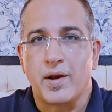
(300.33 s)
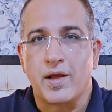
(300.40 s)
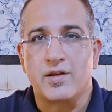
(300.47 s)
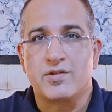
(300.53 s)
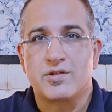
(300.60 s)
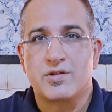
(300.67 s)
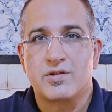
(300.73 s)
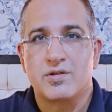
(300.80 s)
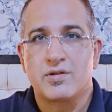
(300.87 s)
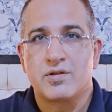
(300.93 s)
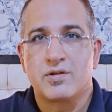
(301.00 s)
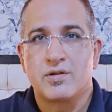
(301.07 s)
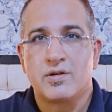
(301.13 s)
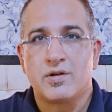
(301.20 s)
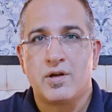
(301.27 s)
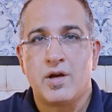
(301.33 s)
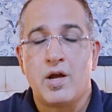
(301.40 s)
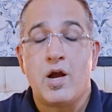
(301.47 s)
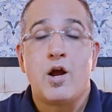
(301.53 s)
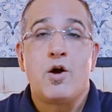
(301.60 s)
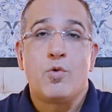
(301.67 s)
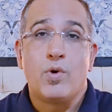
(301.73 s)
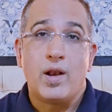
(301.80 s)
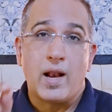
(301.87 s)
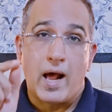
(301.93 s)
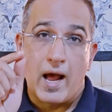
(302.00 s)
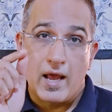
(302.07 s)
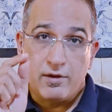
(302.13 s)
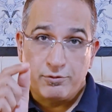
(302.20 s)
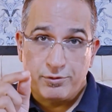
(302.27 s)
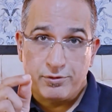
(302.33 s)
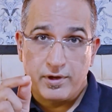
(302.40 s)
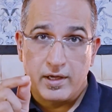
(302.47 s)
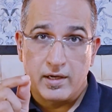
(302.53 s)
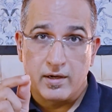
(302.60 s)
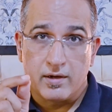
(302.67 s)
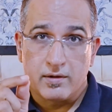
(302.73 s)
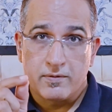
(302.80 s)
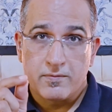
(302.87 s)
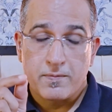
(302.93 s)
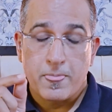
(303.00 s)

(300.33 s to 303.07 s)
place. Well, I feel